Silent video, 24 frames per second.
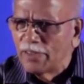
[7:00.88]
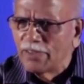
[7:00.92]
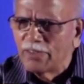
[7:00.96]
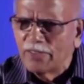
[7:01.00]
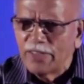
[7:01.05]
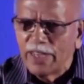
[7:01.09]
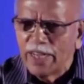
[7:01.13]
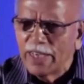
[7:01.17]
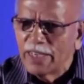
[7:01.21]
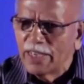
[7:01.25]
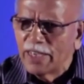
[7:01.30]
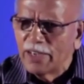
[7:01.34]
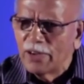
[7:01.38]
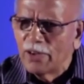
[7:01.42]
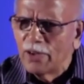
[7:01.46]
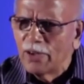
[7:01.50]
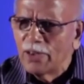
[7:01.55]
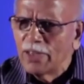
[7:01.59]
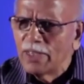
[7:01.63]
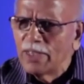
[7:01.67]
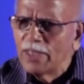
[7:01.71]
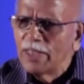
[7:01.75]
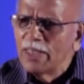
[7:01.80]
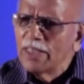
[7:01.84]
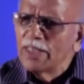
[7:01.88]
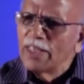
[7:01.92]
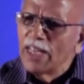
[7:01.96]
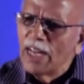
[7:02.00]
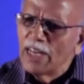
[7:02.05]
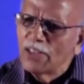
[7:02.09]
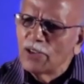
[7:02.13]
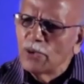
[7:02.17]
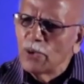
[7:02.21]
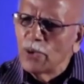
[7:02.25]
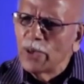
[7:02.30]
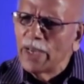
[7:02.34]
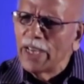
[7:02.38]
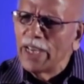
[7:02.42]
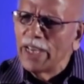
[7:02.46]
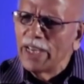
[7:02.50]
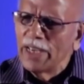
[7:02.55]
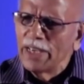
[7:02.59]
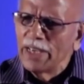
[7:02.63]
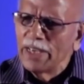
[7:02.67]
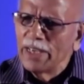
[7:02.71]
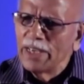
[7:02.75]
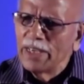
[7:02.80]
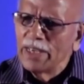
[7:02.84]
this, that and all. That's
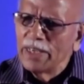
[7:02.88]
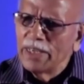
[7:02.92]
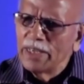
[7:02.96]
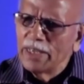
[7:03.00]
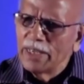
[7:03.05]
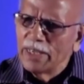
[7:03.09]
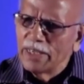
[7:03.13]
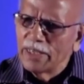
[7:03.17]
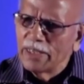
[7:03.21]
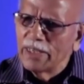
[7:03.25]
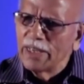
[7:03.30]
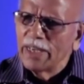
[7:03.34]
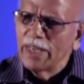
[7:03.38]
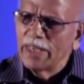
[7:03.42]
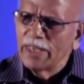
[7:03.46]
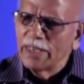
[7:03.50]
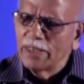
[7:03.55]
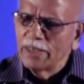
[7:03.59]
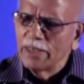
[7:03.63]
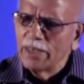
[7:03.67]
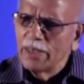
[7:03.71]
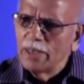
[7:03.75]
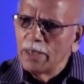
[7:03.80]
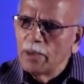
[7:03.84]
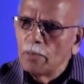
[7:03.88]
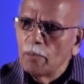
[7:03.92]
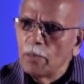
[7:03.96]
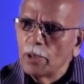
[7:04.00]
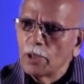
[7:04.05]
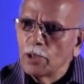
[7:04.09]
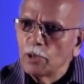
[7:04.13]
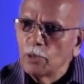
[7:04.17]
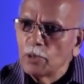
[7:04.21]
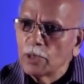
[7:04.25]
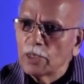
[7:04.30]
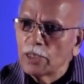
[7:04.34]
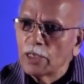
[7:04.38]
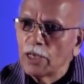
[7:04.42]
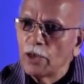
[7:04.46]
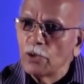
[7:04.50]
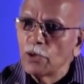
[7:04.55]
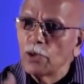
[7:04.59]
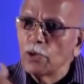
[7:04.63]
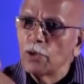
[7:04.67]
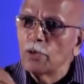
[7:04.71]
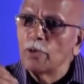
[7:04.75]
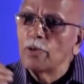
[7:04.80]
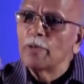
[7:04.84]
okay. It's like, but you must
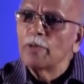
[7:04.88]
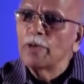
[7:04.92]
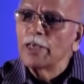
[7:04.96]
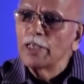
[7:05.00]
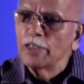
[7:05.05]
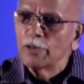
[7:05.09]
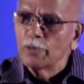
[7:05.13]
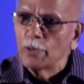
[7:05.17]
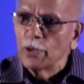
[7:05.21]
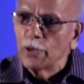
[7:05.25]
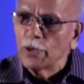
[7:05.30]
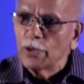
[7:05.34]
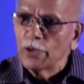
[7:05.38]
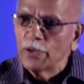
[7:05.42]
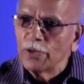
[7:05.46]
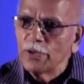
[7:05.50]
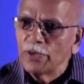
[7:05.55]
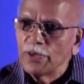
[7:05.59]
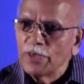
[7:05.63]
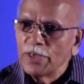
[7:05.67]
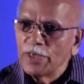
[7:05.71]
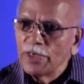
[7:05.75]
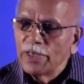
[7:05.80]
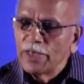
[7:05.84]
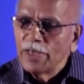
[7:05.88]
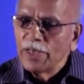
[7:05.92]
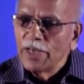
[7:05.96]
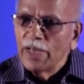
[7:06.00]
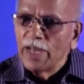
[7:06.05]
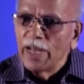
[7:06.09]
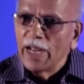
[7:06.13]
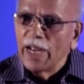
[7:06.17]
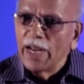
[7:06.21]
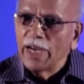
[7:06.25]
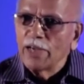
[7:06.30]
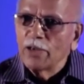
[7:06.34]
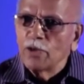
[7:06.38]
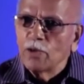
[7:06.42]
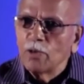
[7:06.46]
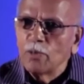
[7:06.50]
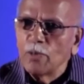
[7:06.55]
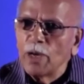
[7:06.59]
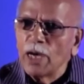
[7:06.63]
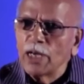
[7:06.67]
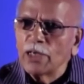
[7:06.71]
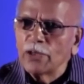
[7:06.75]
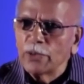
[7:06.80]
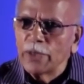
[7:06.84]
love human beings more. And
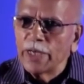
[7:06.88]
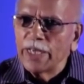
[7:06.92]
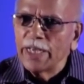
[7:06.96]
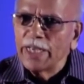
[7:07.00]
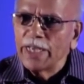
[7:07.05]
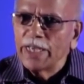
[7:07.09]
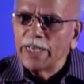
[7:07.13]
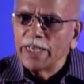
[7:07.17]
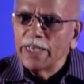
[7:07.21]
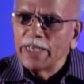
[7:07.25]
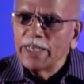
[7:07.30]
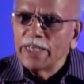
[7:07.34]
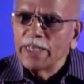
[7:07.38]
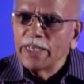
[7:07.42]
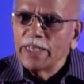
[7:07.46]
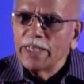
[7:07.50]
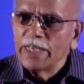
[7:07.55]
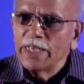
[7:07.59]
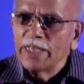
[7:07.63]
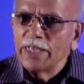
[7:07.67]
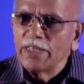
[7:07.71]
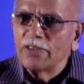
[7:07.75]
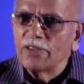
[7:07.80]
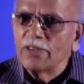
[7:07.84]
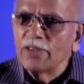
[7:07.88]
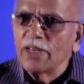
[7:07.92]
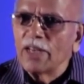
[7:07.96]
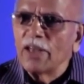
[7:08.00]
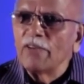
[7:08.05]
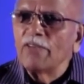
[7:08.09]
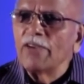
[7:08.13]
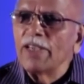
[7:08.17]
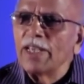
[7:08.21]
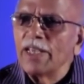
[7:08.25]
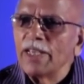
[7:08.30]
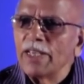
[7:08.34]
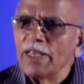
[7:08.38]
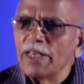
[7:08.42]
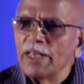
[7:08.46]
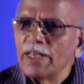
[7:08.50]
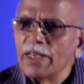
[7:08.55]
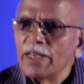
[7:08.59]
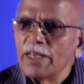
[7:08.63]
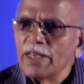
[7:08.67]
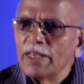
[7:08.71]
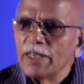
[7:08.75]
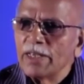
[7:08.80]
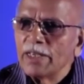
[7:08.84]
Kumar today is loving
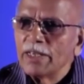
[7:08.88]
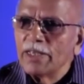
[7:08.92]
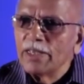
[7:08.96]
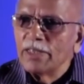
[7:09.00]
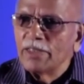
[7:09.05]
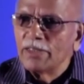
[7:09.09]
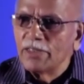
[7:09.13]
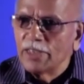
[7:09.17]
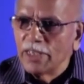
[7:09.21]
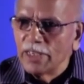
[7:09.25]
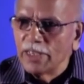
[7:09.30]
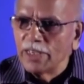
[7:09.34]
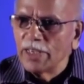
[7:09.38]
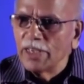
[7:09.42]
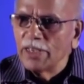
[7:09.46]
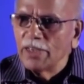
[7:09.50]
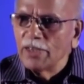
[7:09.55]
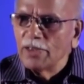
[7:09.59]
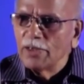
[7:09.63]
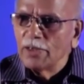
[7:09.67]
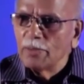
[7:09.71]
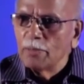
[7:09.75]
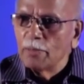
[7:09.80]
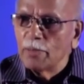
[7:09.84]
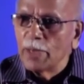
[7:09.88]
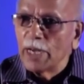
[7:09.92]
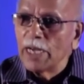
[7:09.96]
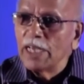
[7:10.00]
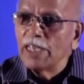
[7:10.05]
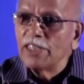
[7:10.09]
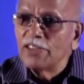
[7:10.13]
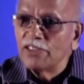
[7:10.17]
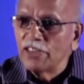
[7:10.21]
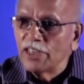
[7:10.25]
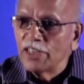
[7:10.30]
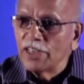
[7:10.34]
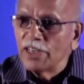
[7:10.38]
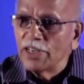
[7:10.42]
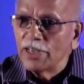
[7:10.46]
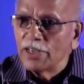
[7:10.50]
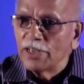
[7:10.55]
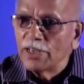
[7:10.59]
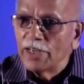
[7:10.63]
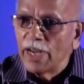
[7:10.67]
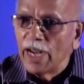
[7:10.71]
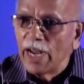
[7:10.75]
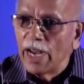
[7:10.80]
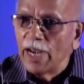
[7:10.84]
children, bright
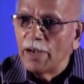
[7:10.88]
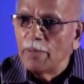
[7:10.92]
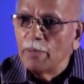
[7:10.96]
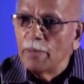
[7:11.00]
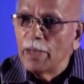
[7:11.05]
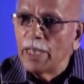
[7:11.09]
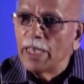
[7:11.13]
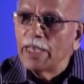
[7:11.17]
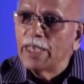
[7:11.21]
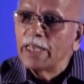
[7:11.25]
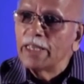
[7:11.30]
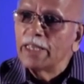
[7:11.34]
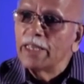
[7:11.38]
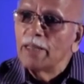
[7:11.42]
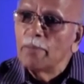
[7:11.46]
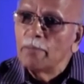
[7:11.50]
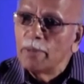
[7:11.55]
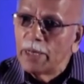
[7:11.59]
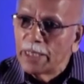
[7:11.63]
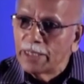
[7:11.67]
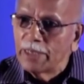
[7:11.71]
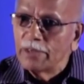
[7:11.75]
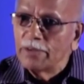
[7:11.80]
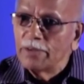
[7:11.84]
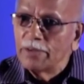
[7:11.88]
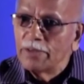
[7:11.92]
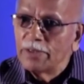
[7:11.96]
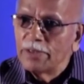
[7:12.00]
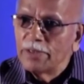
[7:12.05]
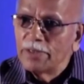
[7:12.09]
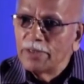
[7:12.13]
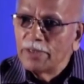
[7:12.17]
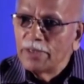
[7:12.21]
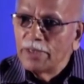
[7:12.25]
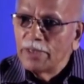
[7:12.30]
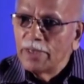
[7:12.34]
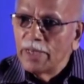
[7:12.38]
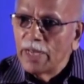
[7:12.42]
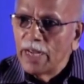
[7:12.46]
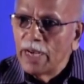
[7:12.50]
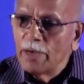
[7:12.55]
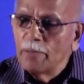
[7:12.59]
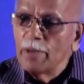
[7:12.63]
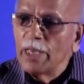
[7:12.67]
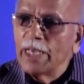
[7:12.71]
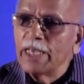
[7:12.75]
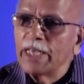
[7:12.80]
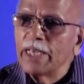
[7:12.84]
children, and making them better
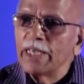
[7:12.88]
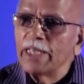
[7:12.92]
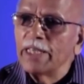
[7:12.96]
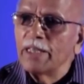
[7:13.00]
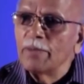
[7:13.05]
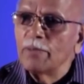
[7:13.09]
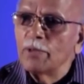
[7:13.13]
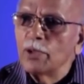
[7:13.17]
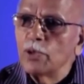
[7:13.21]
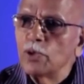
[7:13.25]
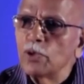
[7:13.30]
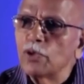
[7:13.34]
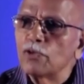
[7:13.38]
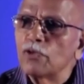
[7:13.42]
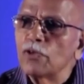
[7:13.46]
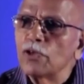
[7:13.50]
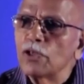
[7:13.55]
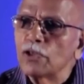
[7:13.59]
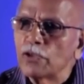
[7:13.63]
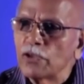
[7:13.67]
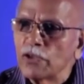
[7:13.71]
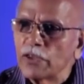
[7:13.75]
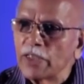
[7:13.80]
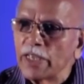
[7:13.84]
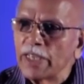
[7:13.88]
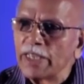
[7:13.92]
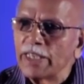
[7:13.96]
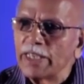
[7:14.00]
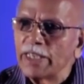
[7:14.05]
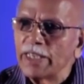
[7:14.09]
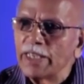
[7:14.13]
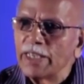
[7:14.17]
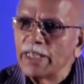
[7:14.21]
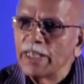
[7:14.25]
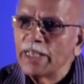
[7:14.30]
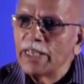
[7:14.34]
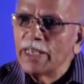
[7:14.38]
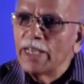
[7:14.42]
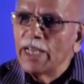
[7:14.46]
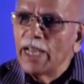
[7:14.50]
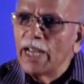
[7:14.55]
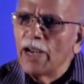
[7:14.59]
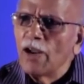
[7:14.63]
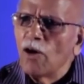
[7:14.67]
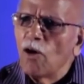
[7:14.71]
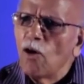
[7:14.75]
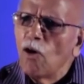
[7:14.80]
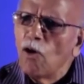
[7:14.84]
and making them useful to society,
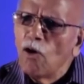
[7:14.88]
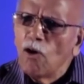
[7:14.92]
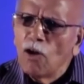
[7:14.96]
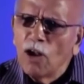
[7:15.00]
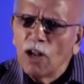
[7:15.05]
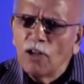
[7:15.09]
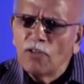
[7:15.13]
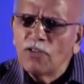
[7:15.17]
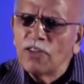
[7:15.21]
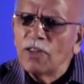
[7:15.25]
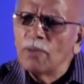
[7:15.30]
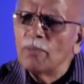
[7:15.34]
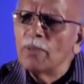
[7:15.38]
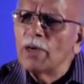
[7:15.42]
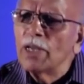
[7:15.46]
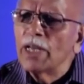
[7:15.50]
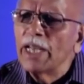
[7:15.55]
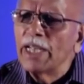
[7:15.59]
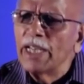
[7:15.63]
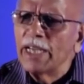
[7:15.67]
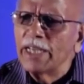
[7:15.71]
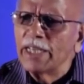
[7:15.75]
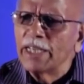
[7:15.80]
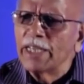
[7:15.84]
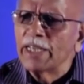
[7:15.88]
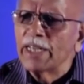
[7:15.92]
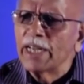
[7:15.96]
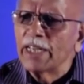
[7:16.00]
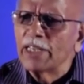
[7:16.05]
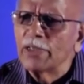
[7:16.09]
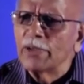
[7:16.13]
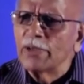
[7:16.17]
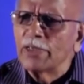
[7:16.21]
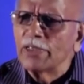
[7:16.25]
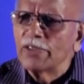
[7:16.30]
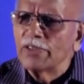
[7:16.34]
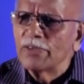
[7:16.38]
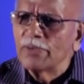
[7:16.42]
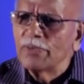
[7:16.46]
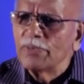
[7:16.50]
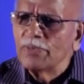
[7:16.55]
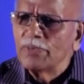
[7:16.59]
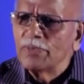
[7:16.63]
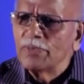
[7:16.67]
and all of them are IIT graduates.